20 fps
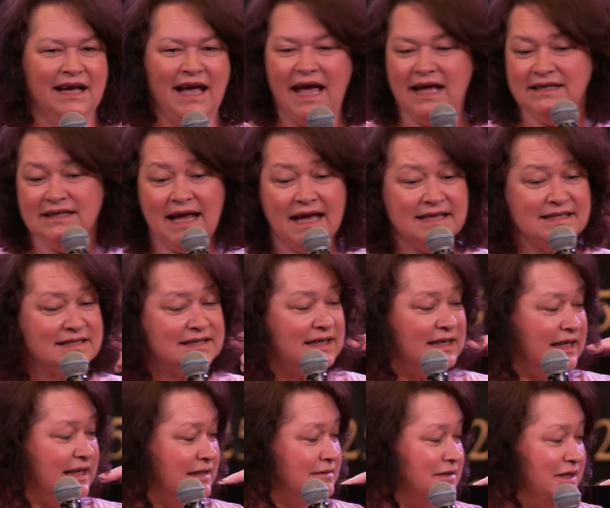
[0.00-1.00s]
And
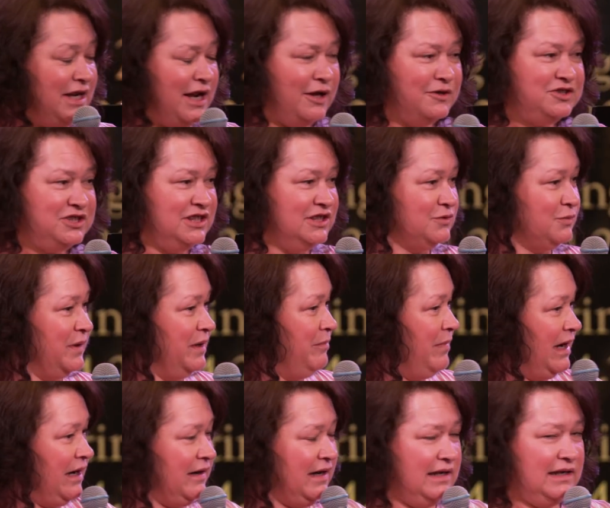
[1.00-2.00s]
Destiny, she's
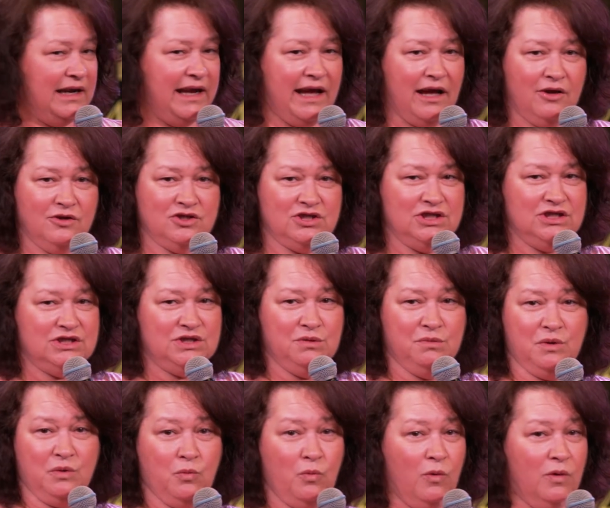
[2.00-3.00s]
remarried now. She's
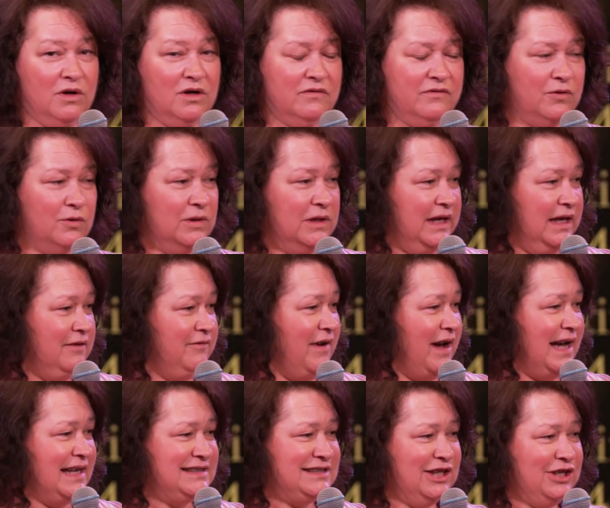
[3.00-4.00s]
doing wonderful.
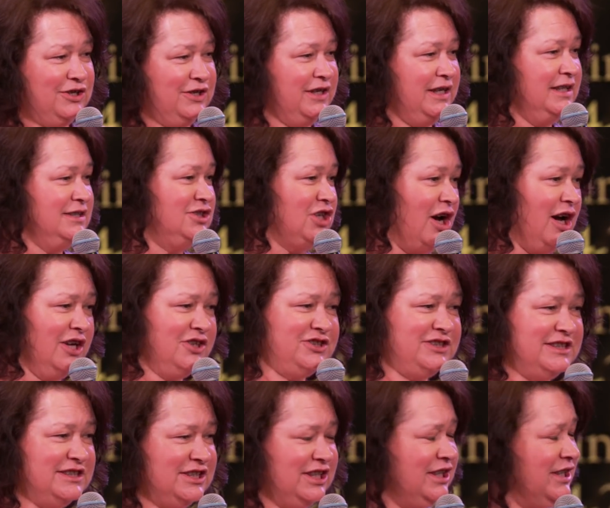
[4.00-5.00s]
Levi's good.
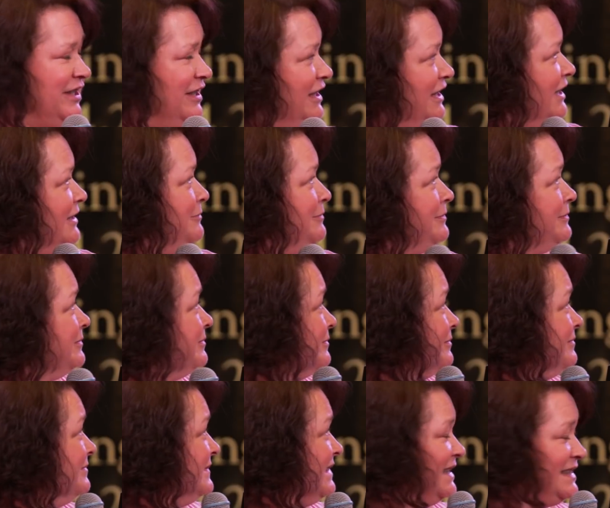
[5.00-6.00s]
Josh is good.
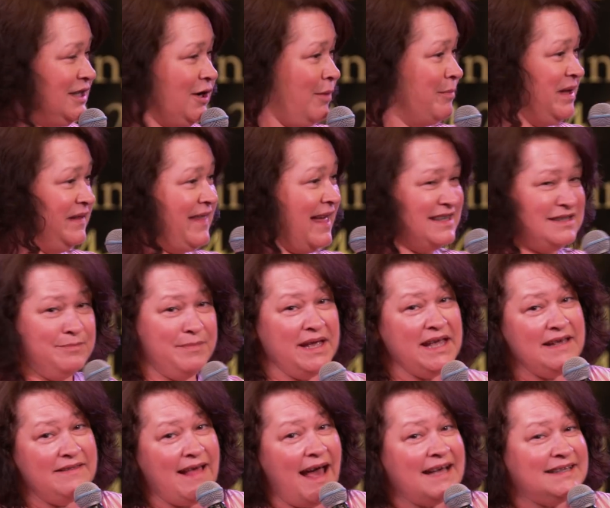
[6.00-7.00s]
So, to
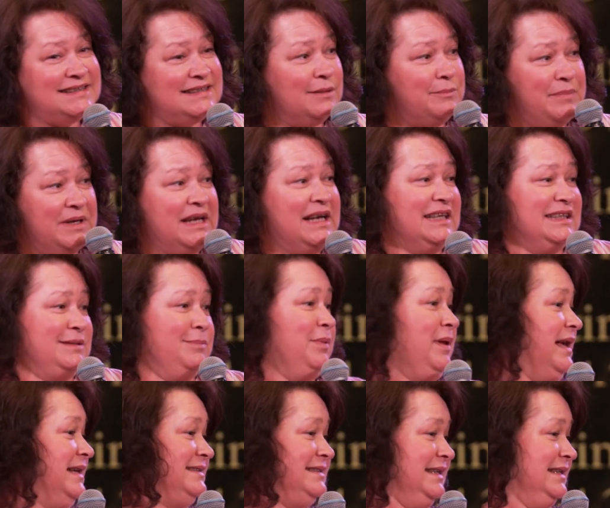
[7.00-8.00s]
me, that's the biggest
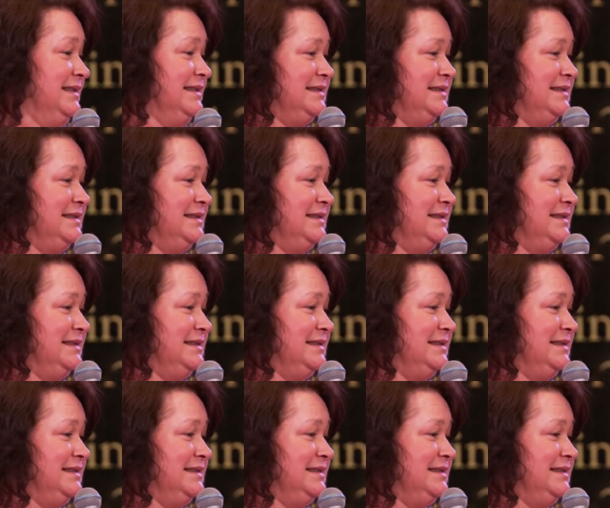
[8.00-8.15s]
blessing.